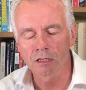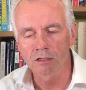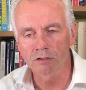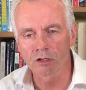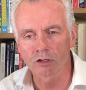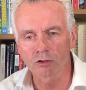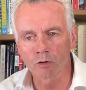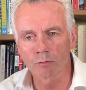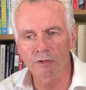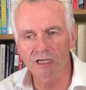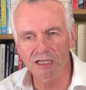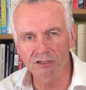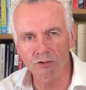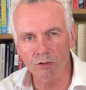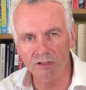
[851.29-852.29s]
that you'll
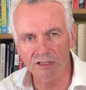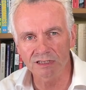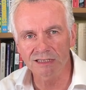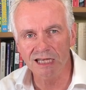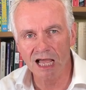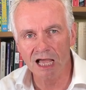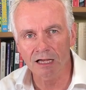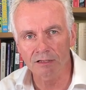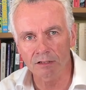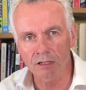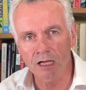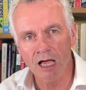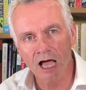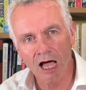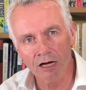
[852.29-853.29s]
begin to understand
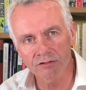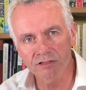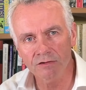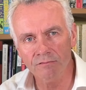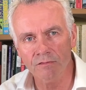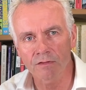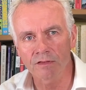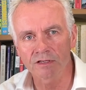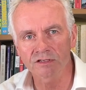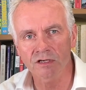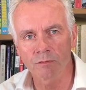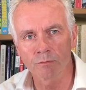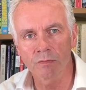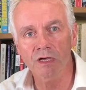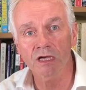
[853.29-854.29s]
how different this
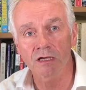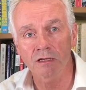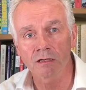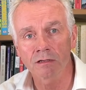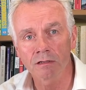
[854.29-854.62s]
can be,